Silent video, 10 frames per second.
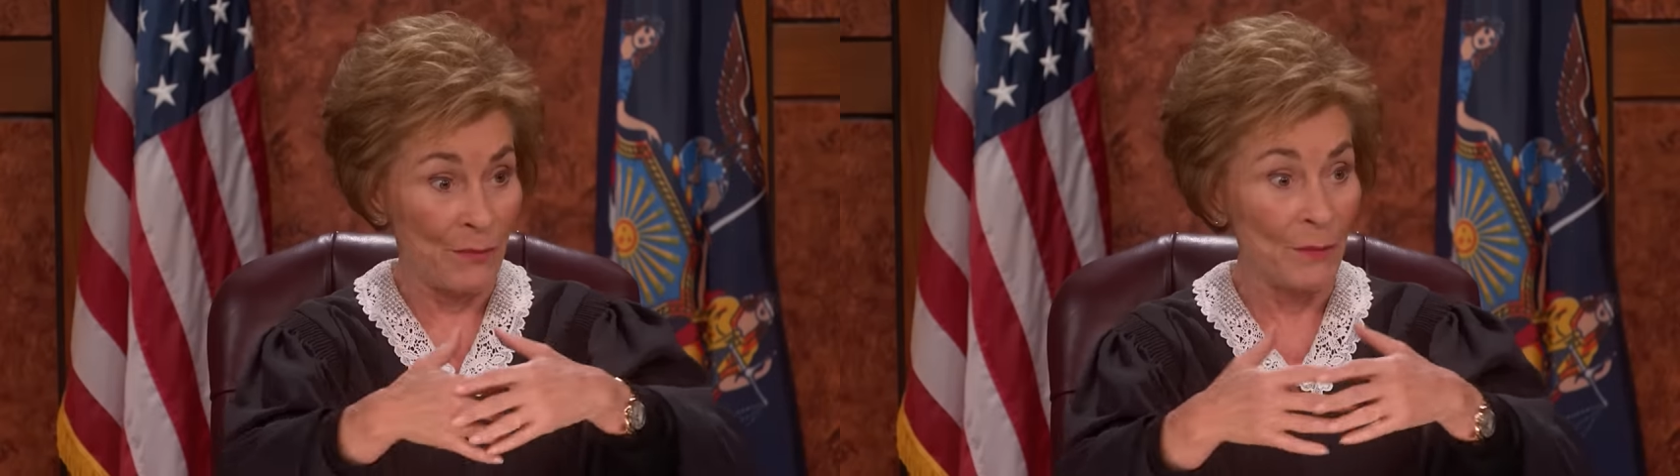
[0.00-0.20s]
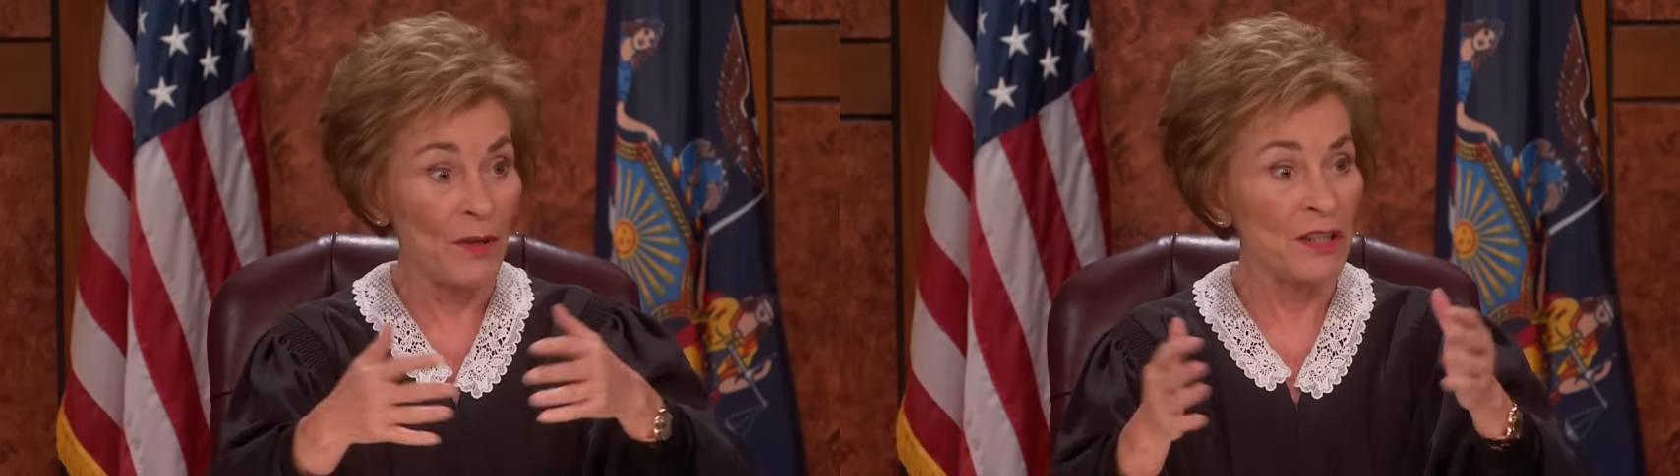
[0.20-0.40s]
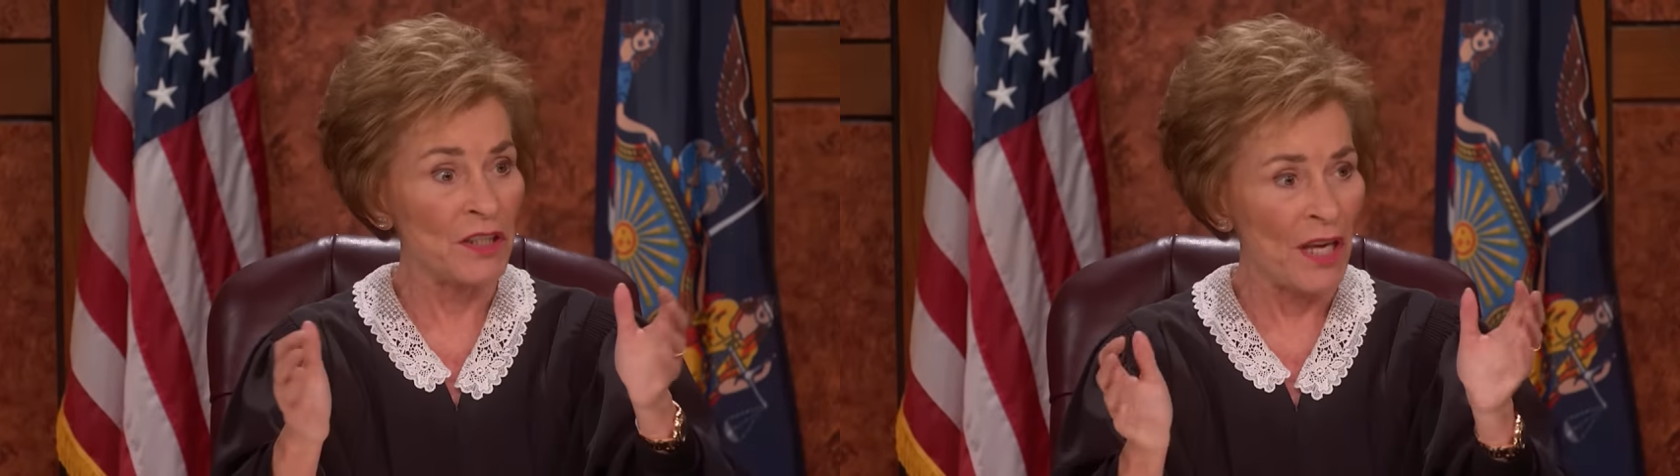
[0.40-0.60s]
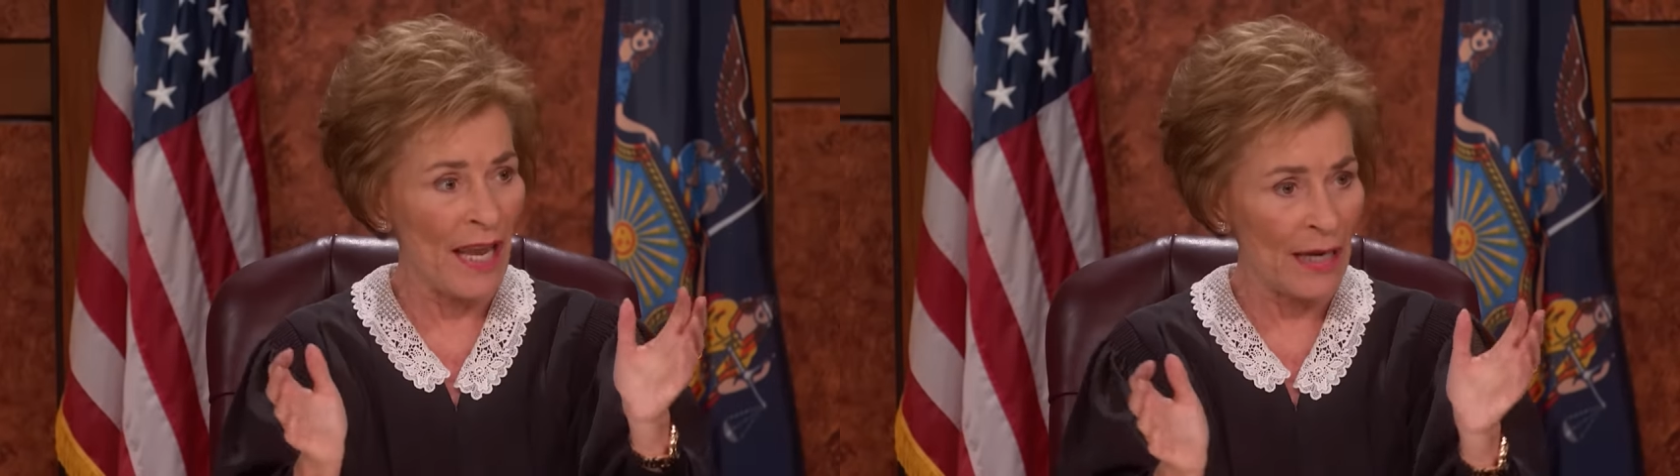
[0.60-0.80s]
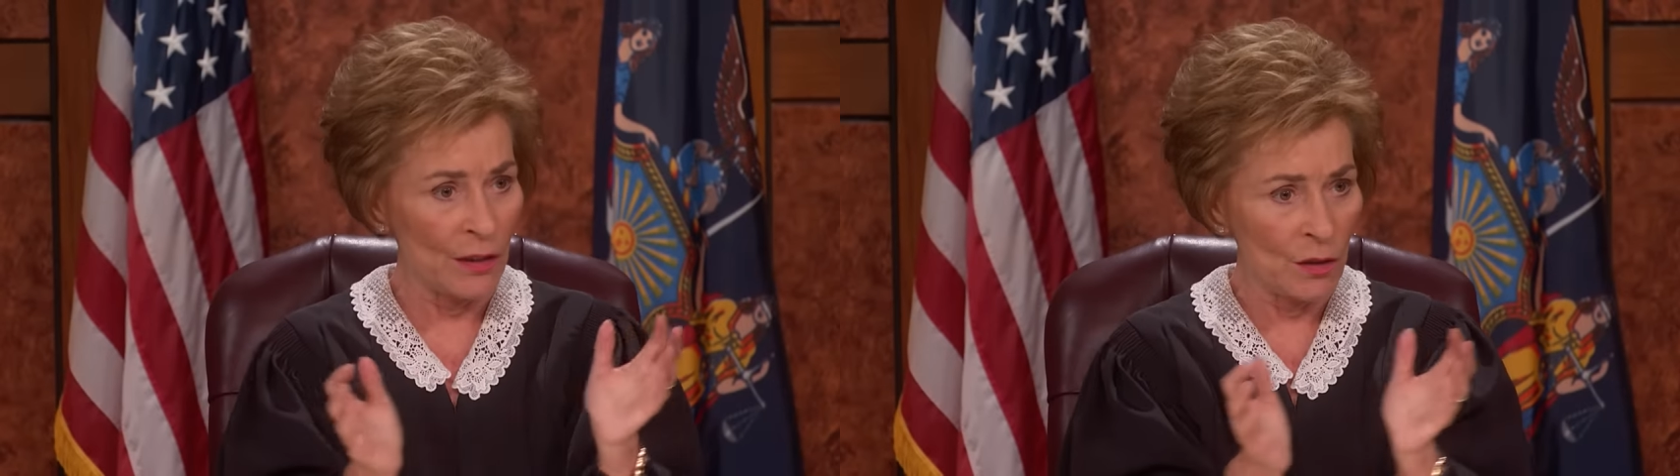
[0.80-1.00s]
them
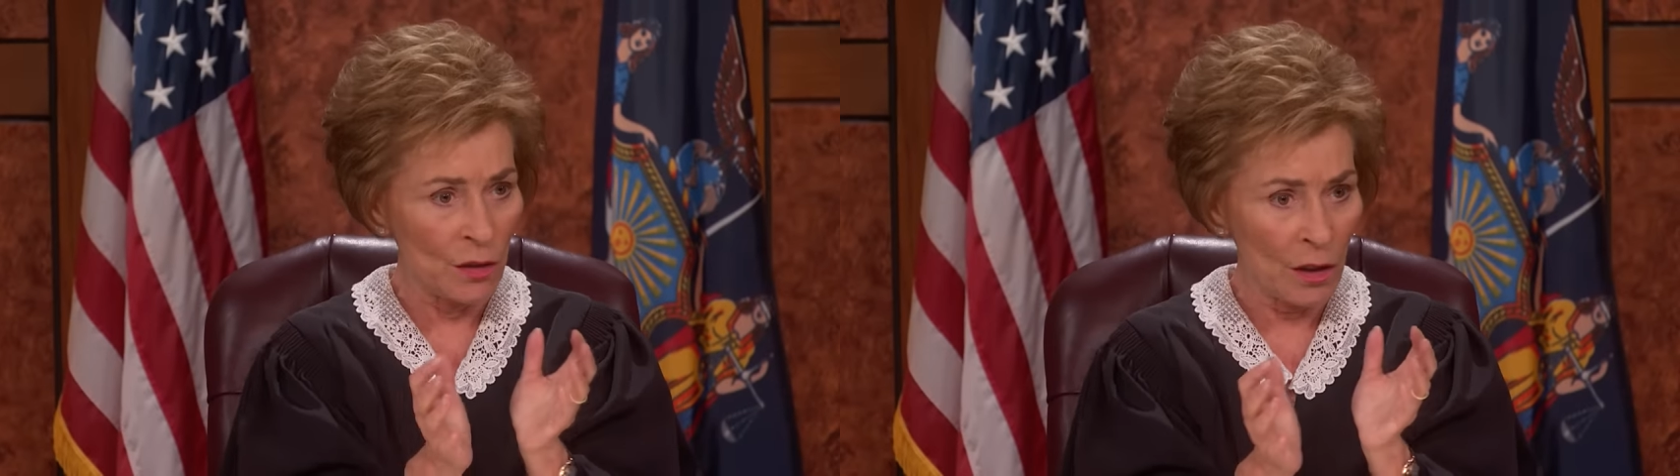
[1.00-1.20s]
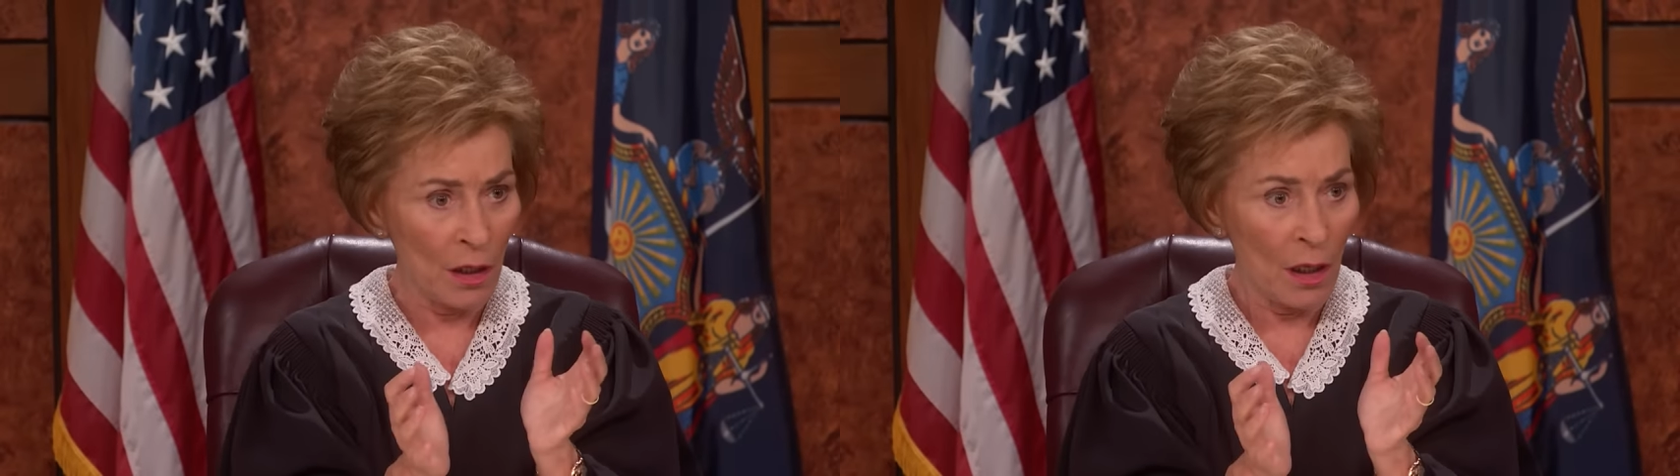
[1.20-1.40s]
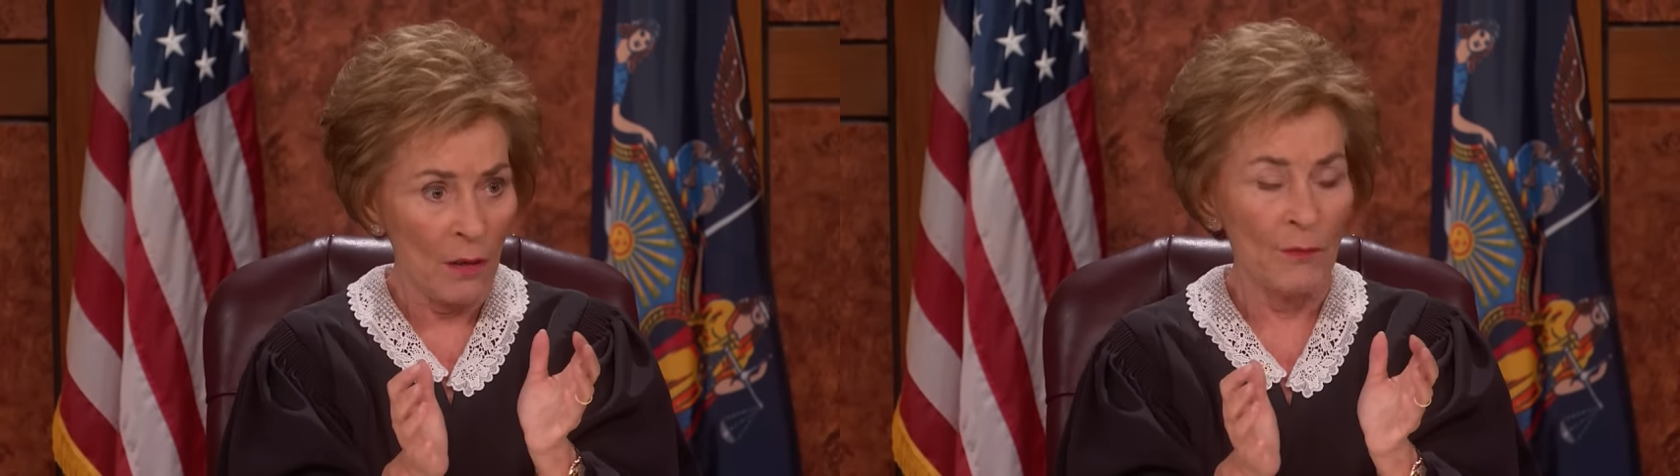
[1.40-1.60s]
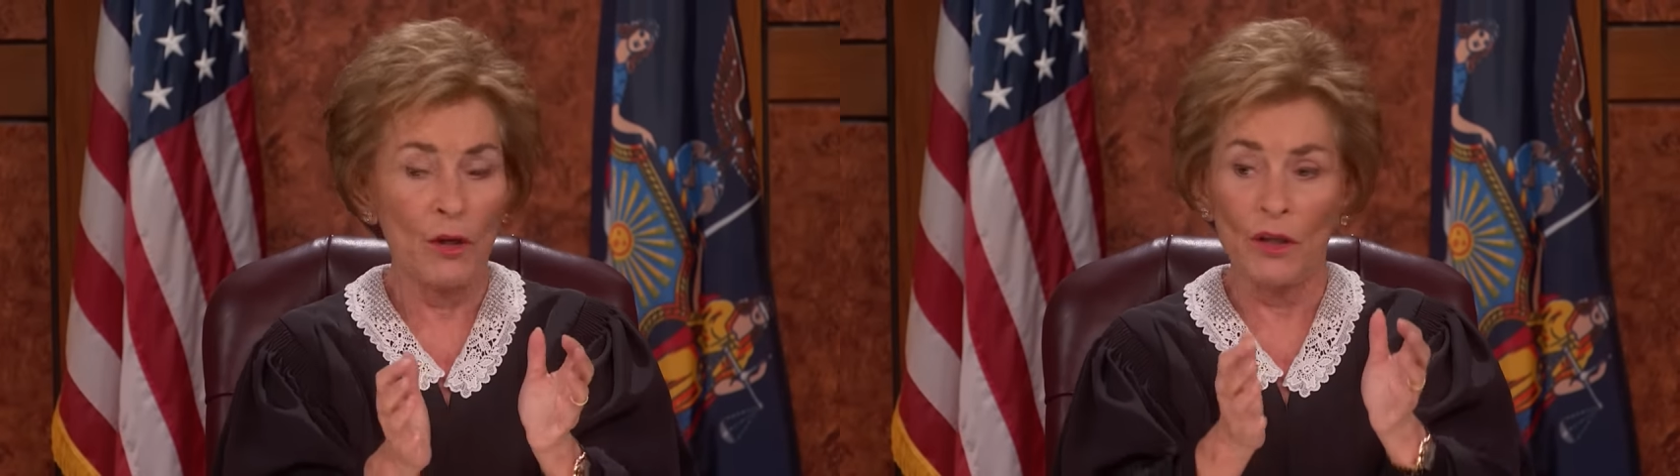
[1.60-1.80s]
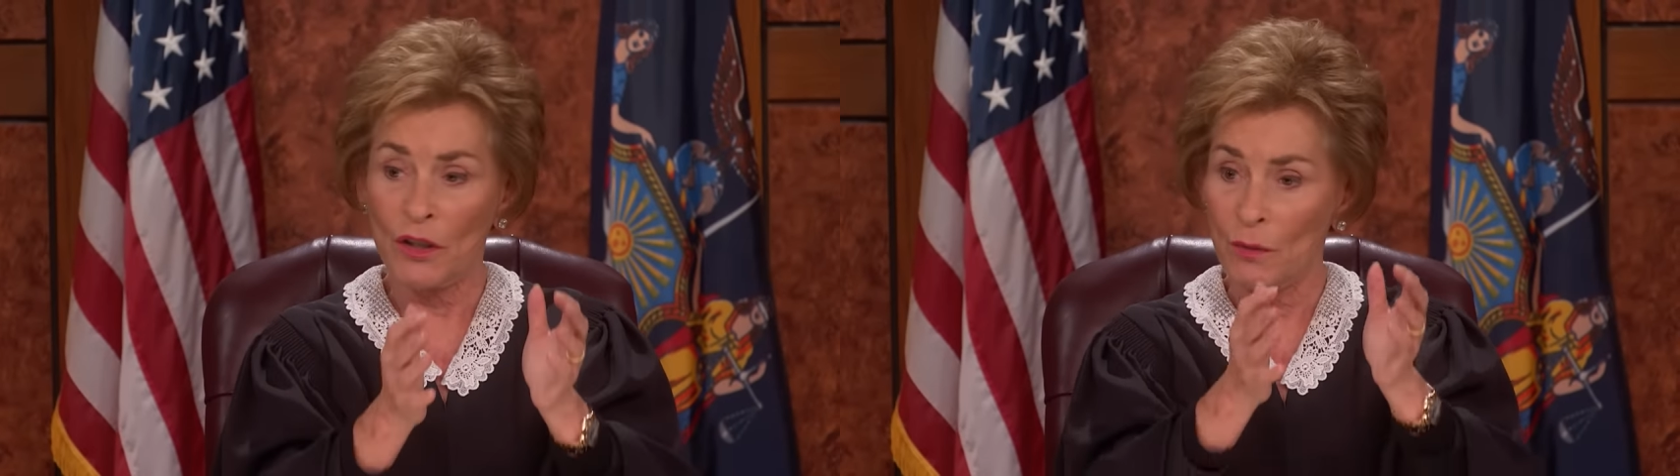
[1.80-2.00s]
contained because